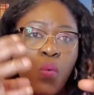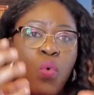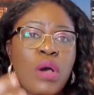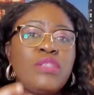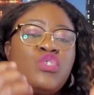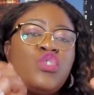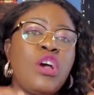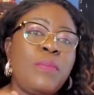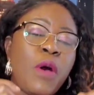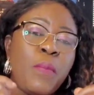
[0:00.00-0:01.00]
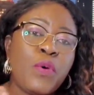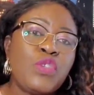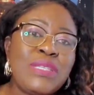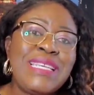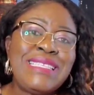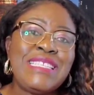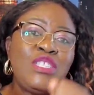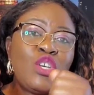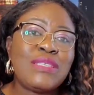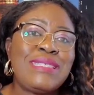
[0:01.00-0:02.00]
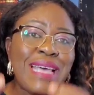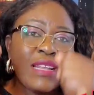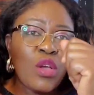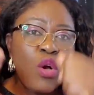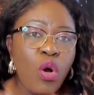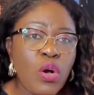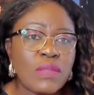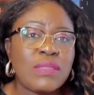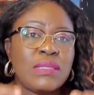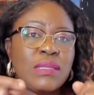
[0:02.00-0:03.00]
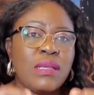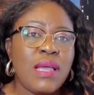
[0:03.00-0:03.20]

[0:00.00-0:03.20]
What job opportunity does that course